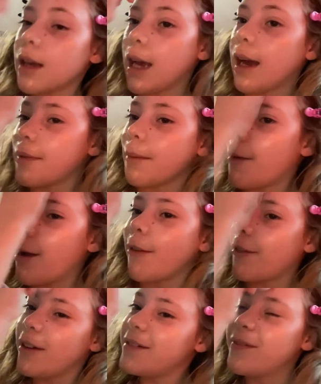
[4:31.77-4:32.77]
have a
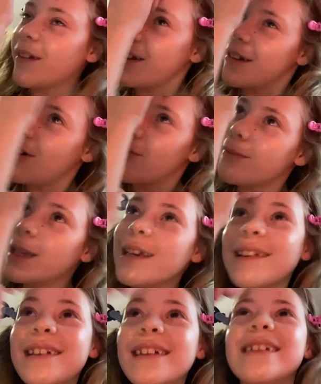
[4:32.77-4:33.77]
mirror in front of
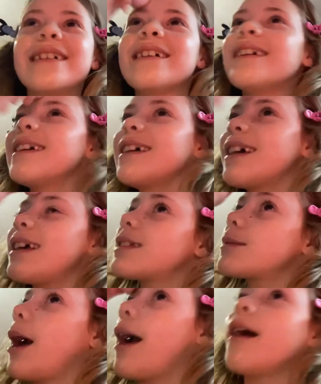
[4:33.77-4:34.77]
me. It's
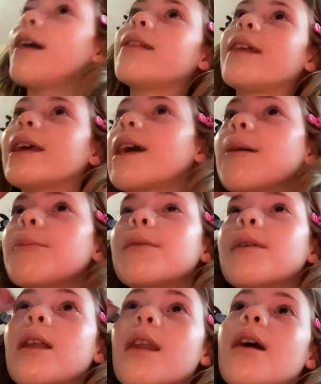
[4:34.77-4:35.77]
my light up
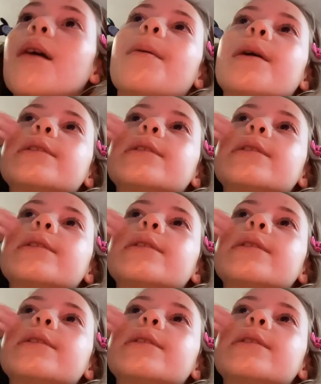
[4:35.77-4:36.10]
one, but